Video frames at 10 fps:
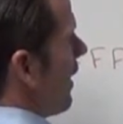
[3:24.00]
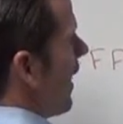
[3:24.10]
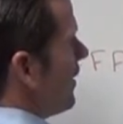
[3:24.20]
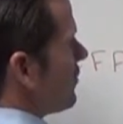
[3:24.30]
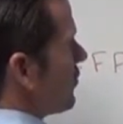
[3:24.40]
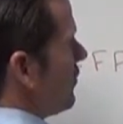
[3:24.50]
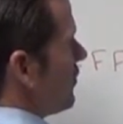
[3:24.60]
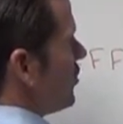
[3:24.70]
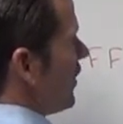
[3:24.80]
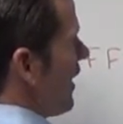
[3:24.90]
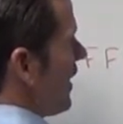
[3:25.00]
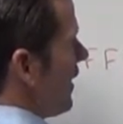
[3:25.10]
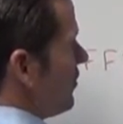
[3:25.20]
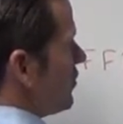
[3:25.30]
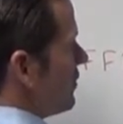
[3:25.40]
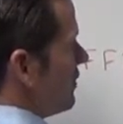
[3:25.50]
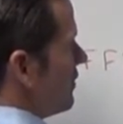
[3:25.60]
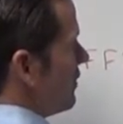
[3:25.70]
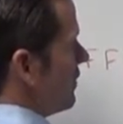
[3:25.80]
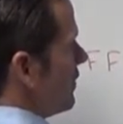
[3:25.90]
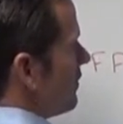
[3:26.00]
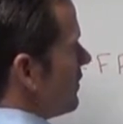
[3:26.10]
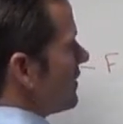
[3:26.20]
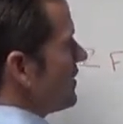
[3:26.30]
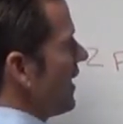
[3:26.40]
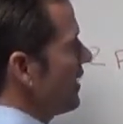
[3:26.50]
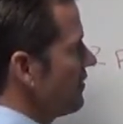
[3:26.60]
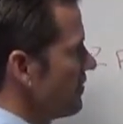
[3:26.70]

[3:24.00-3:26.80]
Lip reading: and it's going to change the second